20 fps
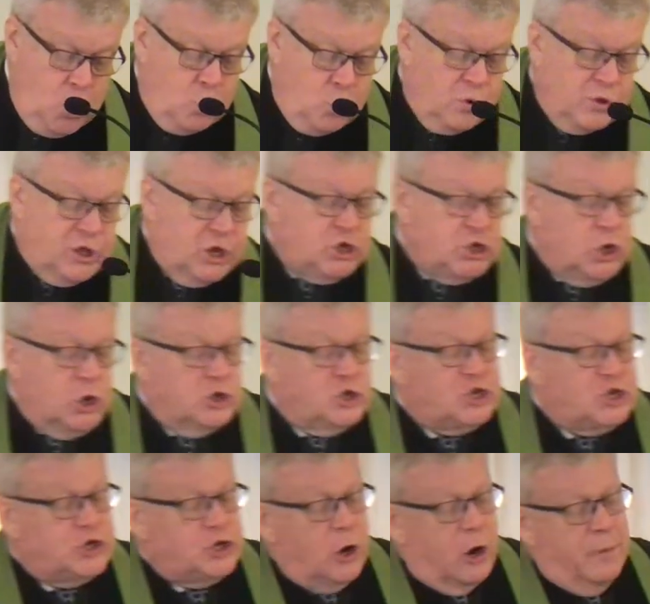Will the
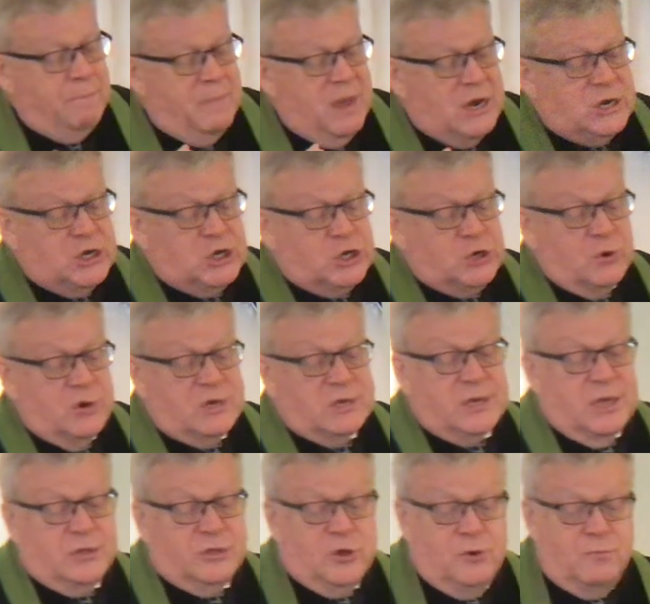church start
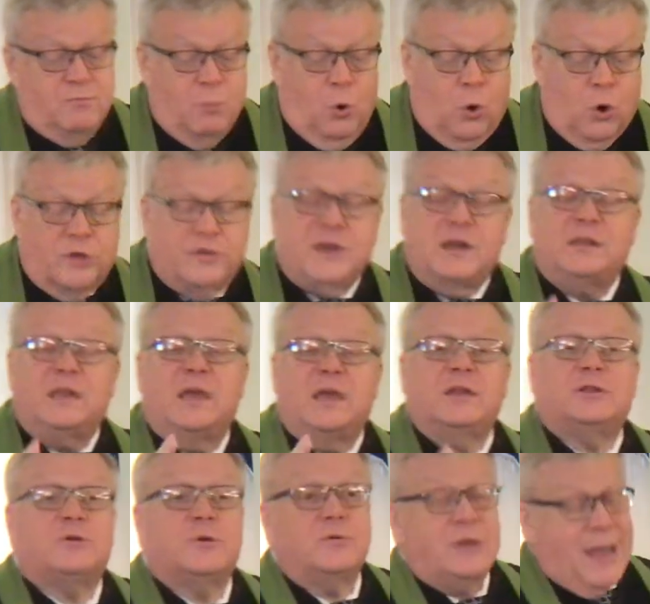ministries that do more than
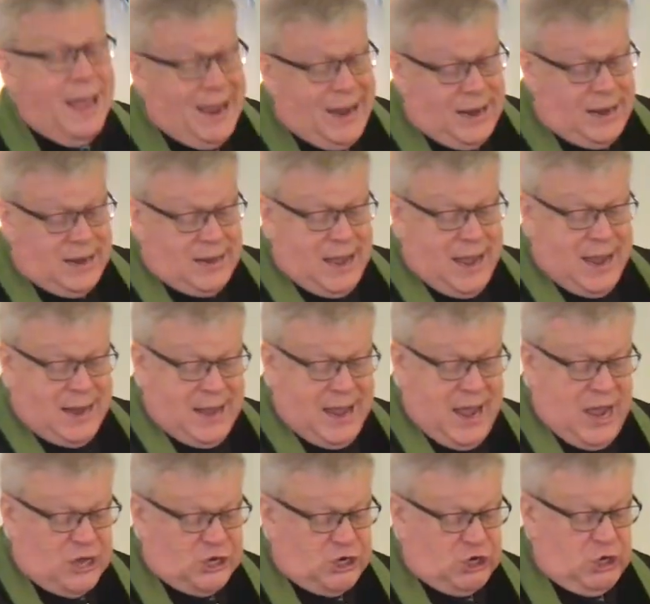entertain and
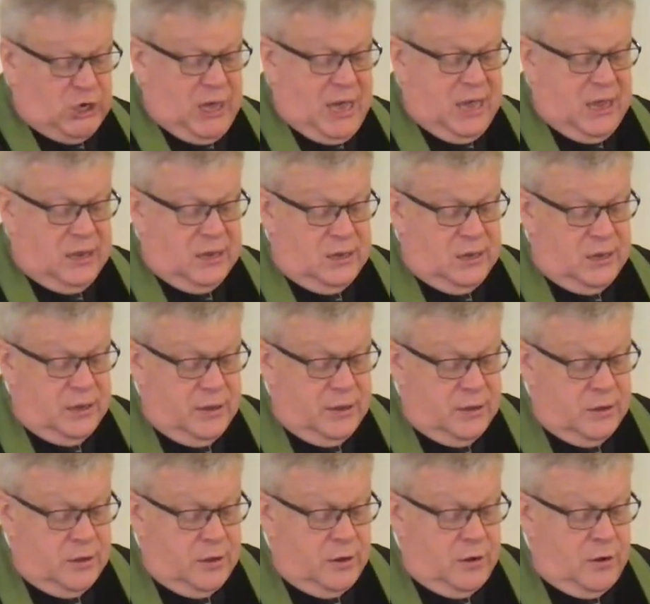educate,
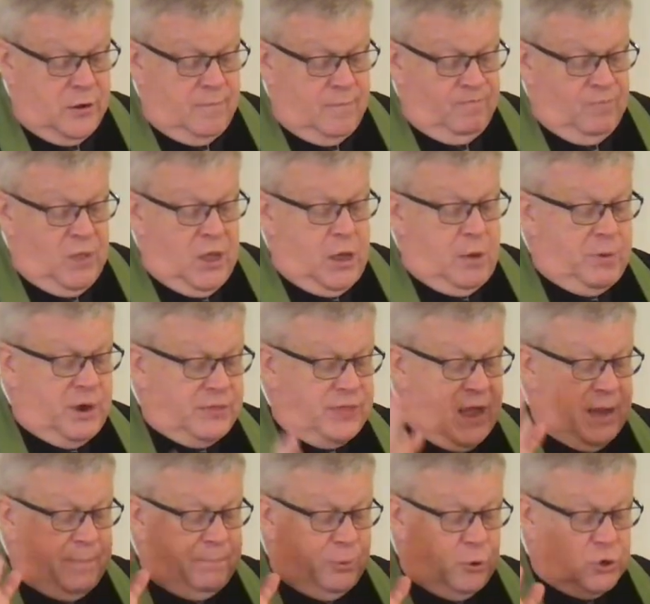but
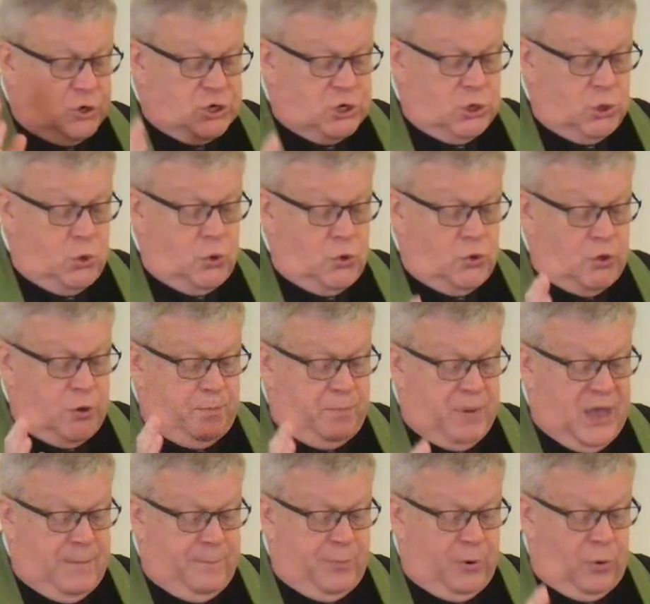that pursue the
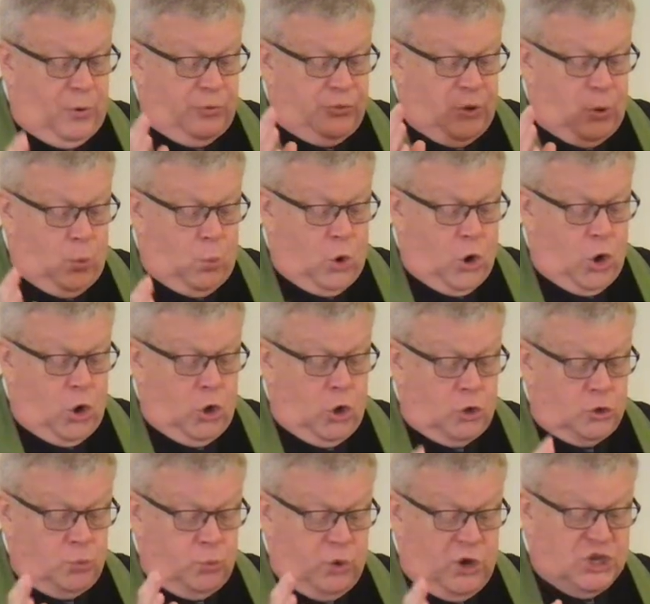people the
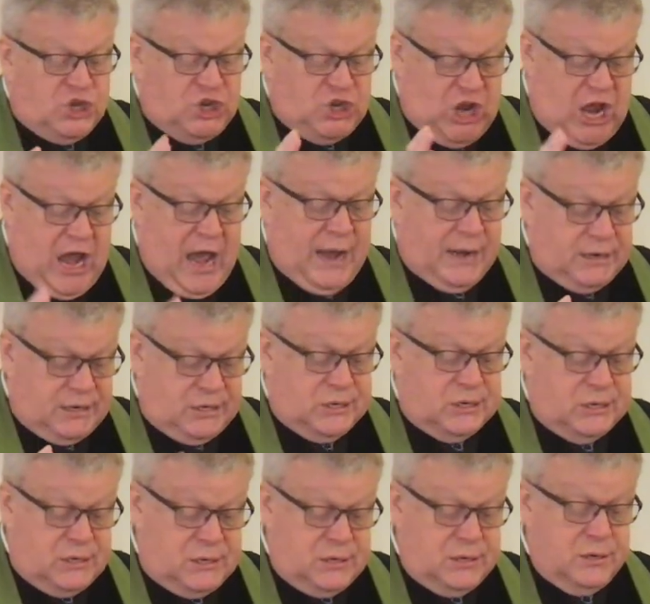world
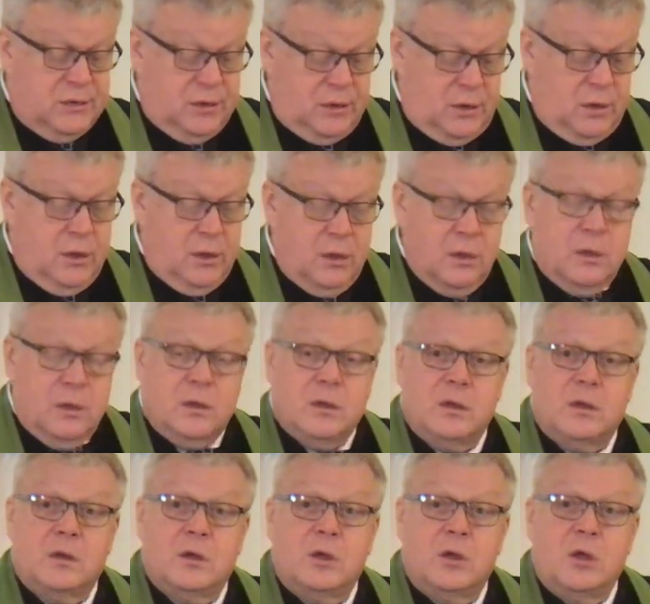rejects
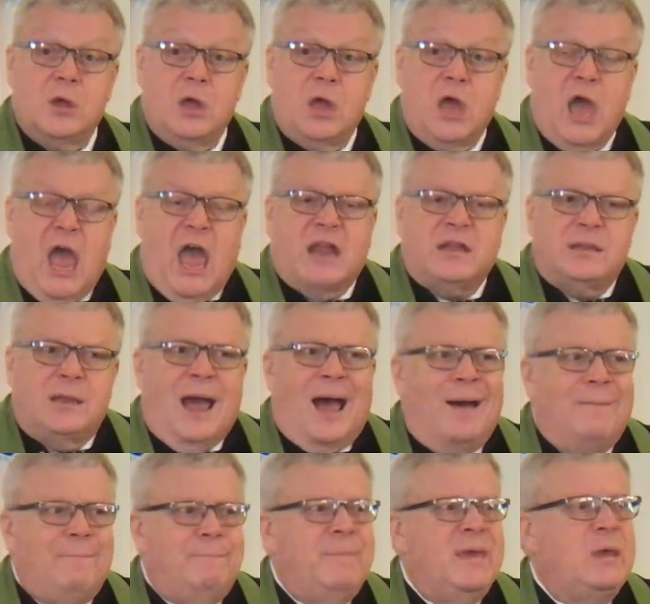and
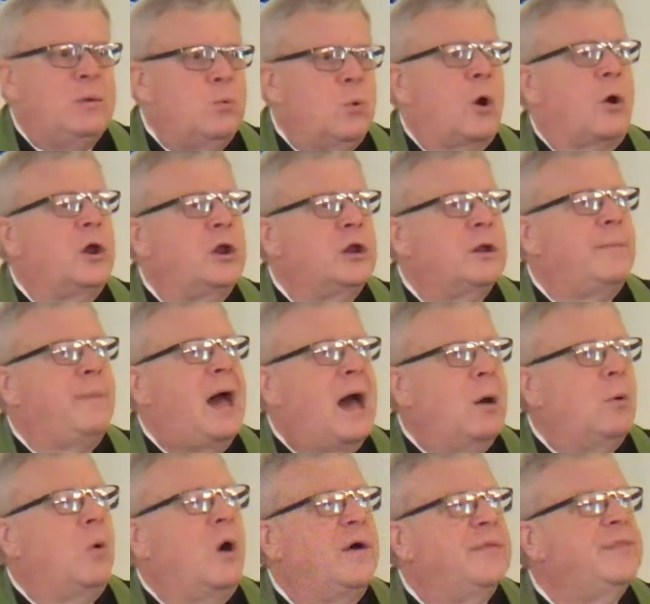not be worried
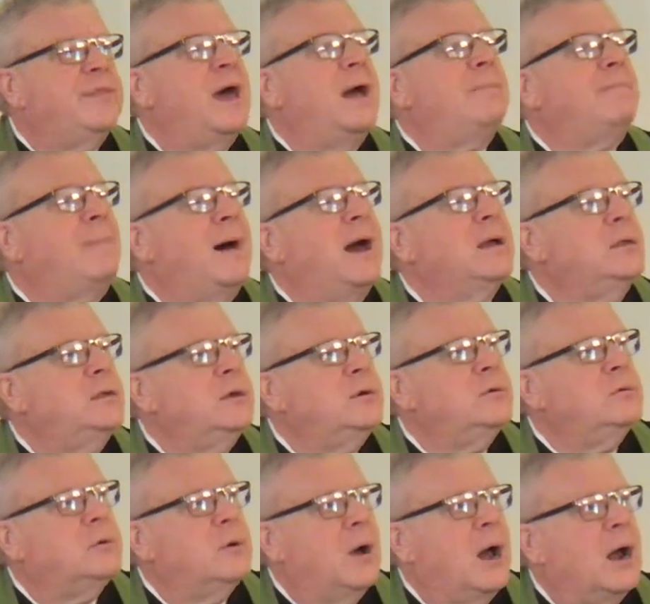about what that might
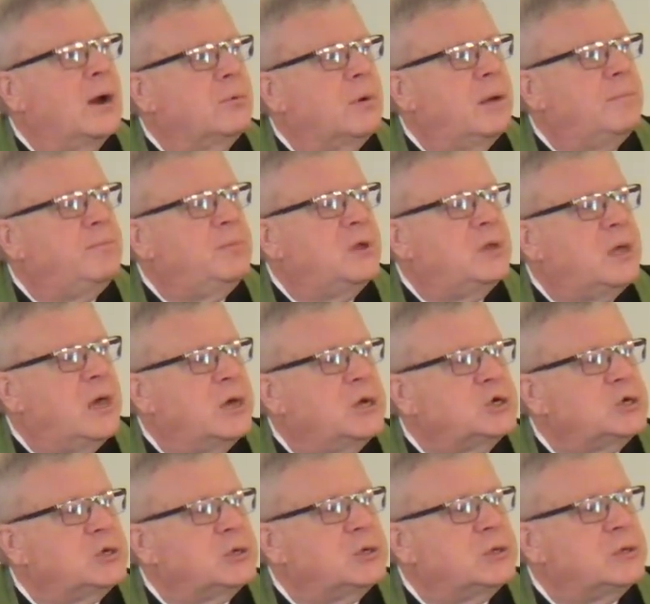do to our
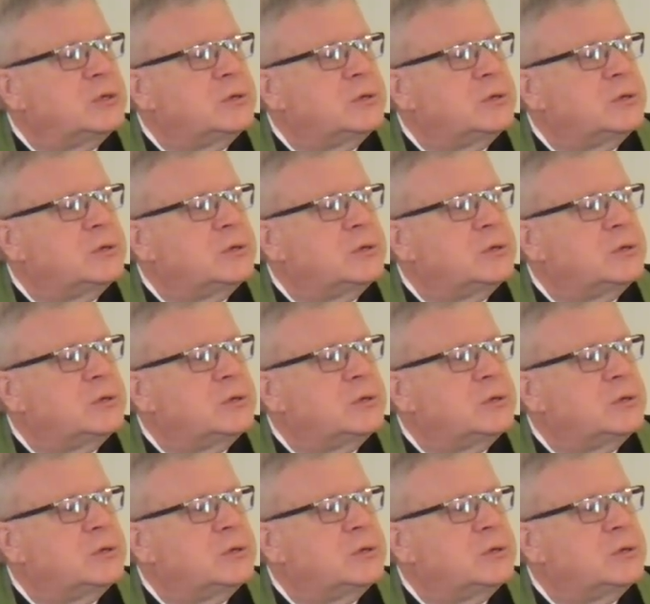reputation?